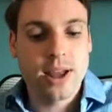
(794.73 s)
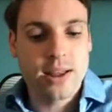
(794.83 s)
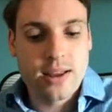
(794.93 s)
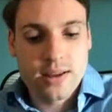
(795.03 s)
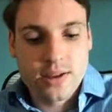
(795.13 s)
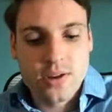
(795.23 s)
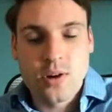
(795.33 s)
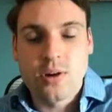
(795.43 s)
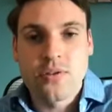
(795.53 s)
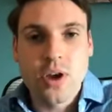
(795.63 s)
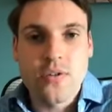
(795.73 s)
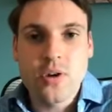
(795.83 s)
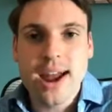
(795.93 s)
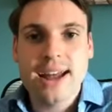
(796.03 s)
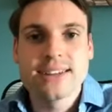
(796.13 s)
Right,
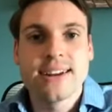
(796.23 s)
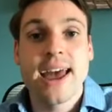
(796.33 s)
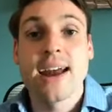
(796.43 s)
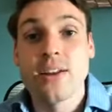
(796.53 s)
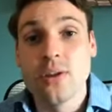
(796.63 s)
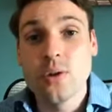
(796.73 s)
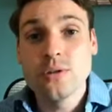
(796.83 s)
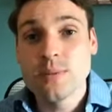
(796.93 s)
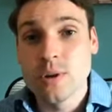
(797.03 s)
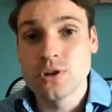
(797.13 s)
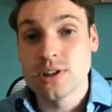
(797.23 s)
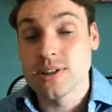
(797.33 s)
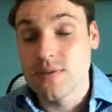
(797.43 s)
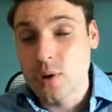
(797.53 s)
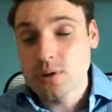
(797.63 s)
if you're acting out of those
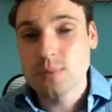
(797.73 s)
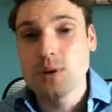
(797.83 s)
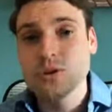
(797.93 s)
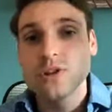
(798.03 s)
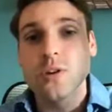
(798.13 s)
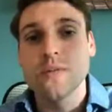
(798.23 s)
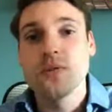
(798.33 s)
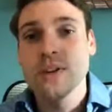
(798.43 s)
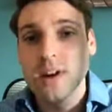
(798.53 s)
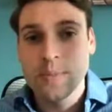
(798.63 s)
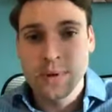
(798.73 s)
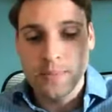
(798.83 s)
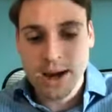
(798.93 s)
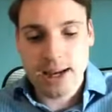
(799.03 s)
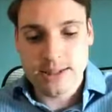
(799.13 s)
emotions, if those emotions are filling up
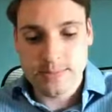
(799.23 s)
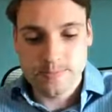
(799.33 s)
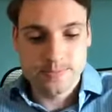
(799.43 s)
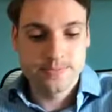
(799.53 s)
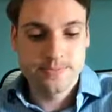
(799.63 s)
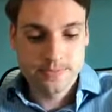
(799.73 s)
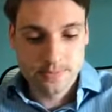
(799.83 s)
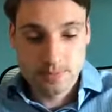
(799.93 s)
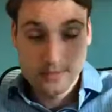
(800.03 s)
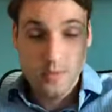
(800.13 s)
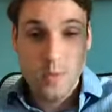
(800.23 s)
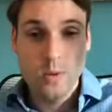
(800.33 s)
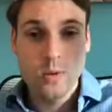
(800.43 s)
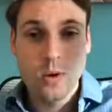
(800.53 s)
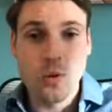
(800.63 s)
your mind,
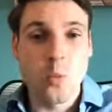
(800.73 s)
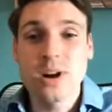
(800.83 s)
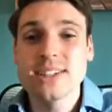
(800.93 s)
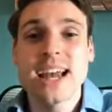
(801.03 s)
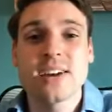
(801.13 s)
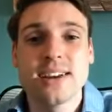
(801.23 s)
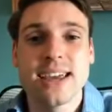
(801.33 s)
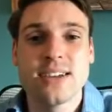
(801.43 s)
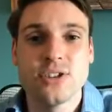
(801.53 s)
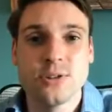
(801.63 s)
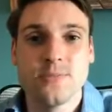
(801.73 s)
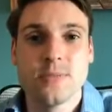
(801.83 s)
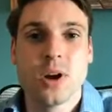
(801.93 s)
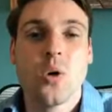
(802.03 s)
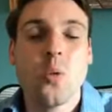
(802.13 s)
where is that going to get you?
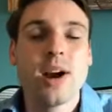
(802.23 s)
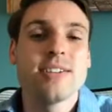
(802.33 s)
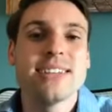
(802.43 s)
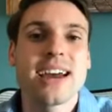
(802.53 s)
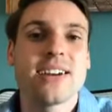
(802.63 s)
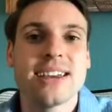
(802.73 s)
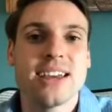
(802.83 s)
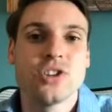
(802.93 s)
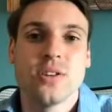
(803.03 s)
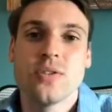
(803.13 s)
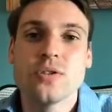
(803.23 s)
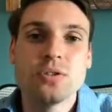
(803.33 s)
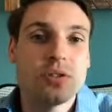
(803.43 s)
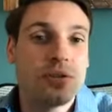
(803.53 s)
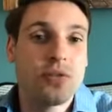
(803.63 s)
Where is that going to get you?
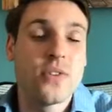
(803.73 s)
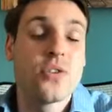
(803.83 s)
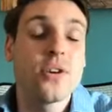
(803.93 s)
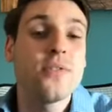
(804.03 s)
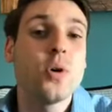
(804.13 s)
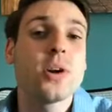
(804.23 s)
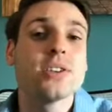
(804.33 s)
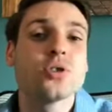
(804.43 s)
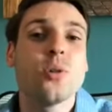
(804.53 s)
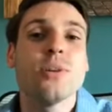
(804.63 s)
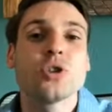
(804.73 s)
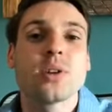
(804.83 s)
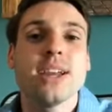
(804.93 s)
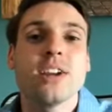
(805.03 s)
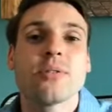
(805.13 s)
If you're focused so much
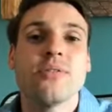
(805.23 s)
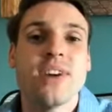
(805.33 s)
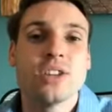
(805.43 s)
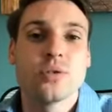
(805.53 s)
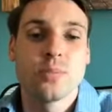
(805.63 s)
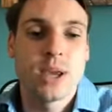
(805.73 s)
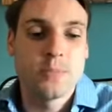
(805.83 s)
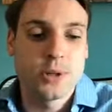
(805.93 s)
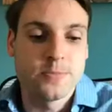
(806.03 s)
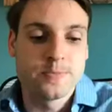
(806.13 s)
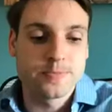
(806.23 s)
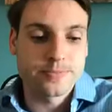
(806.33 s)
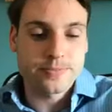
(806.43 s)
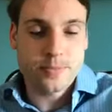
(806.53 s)
on getting revenge with people,